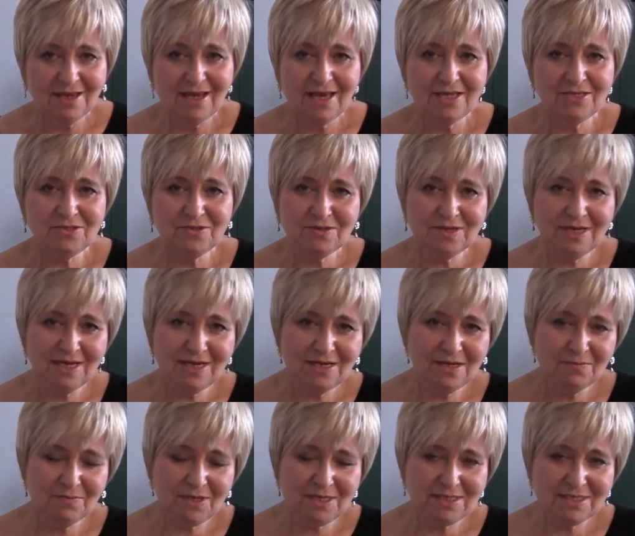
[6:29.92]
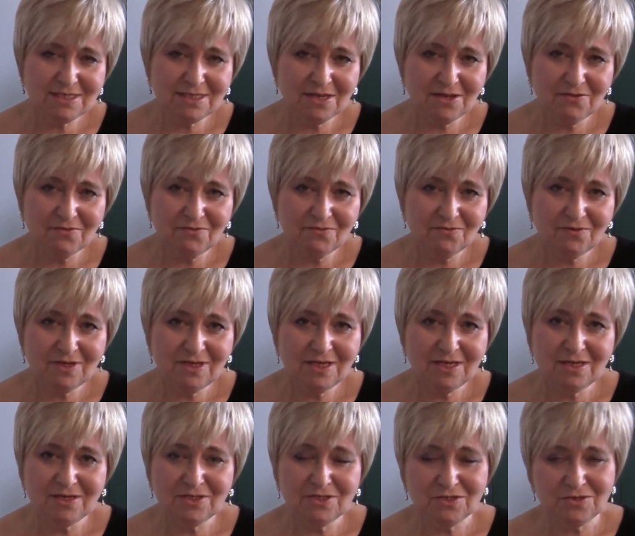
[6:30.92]
educating myself
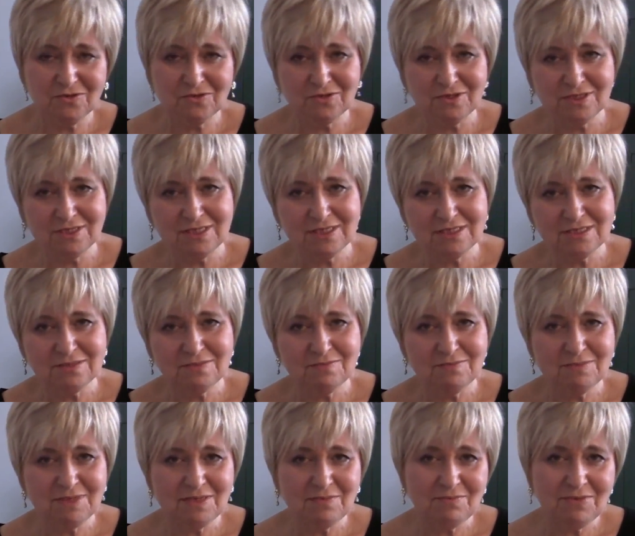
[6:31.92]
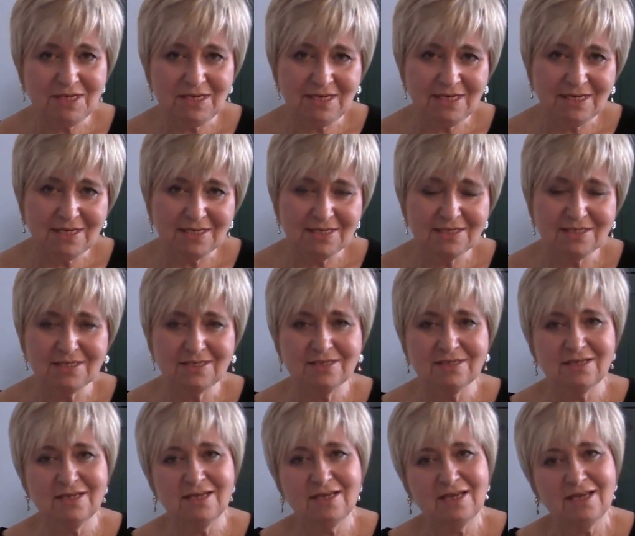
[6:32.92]
in journalism and media,
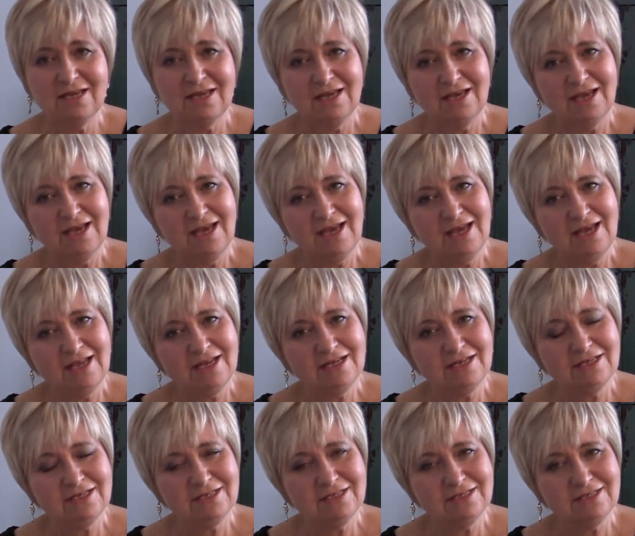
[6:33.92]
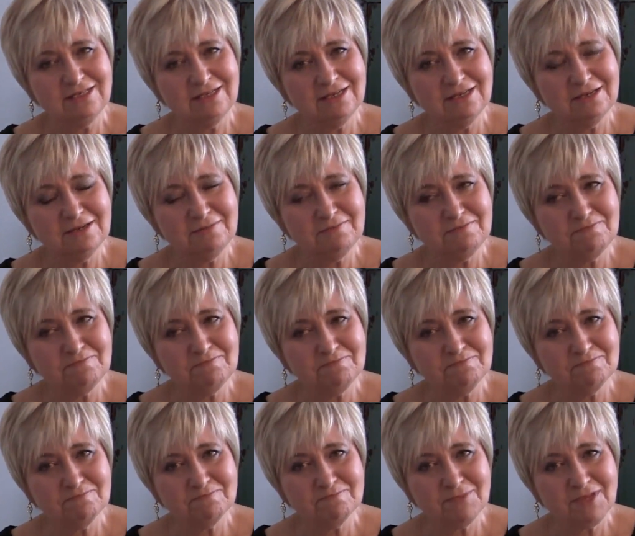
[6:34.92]
and
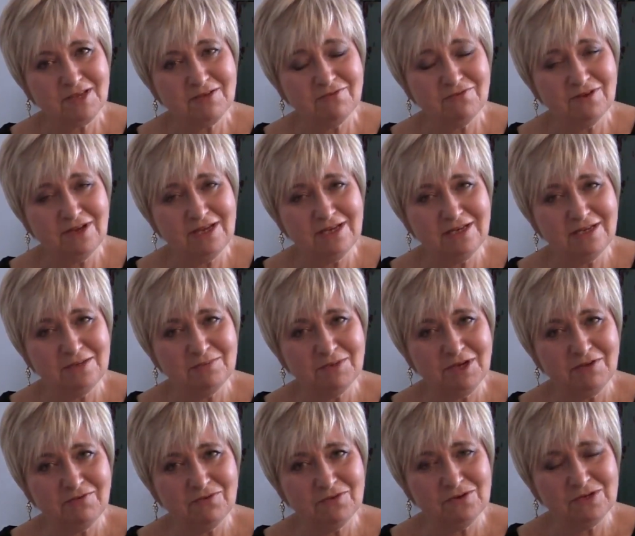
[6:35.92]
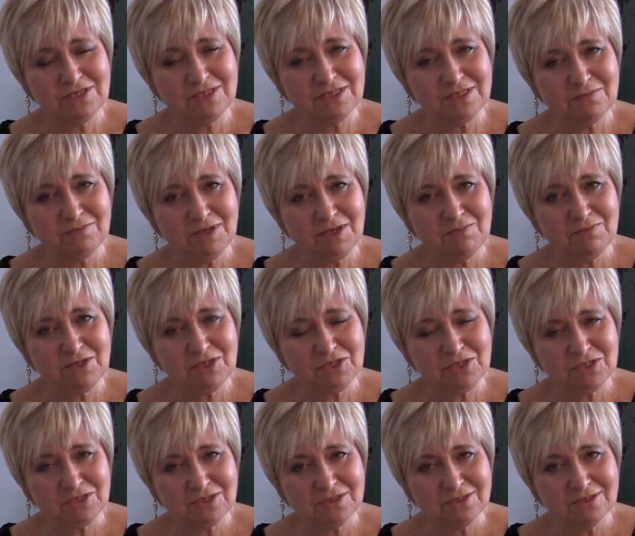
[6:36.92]
finding my voice and my
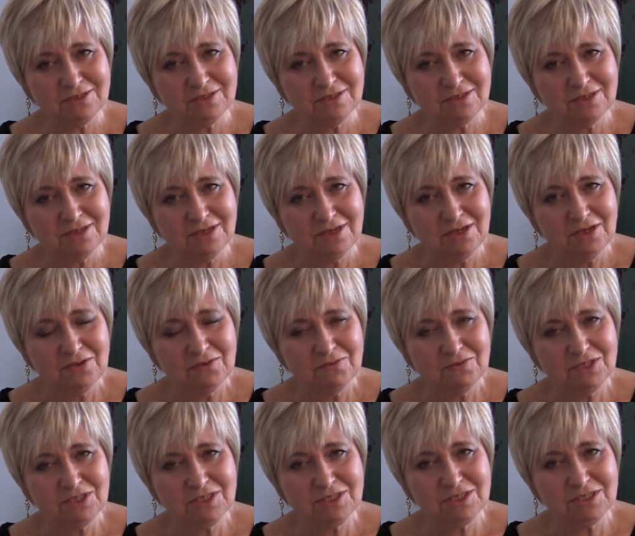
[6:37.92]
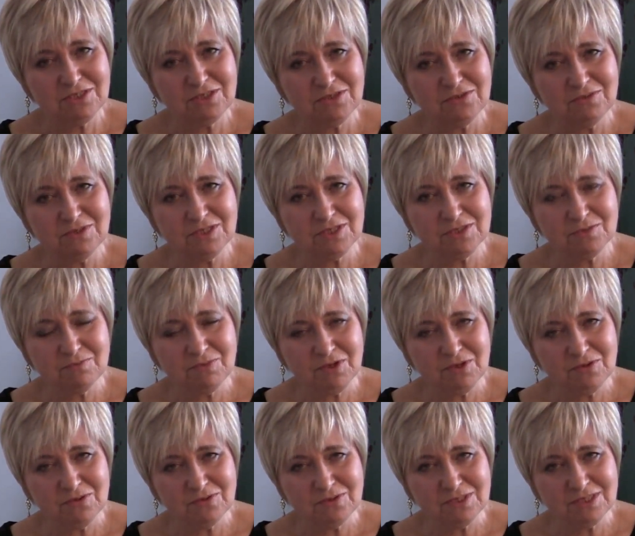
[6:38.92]
mission, which is to
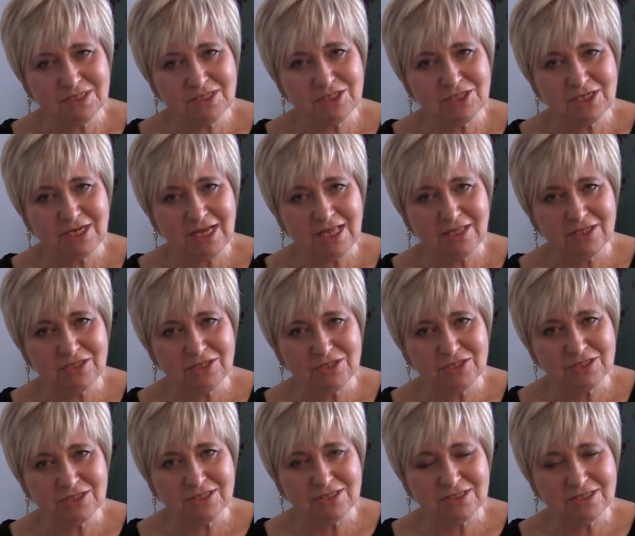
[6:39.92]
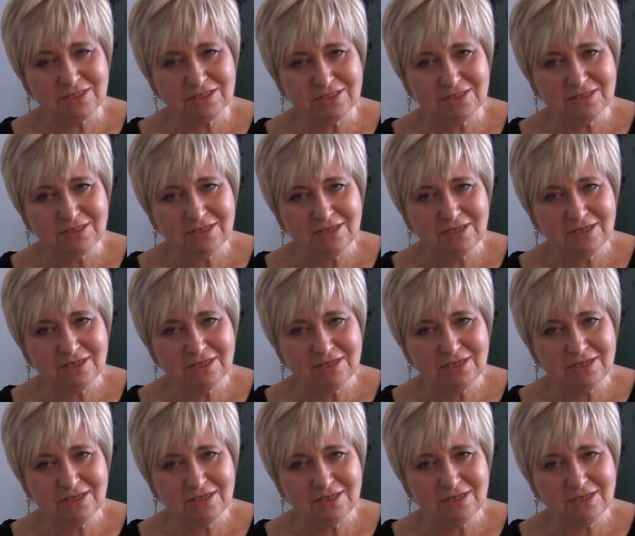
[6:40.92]
expose the challenges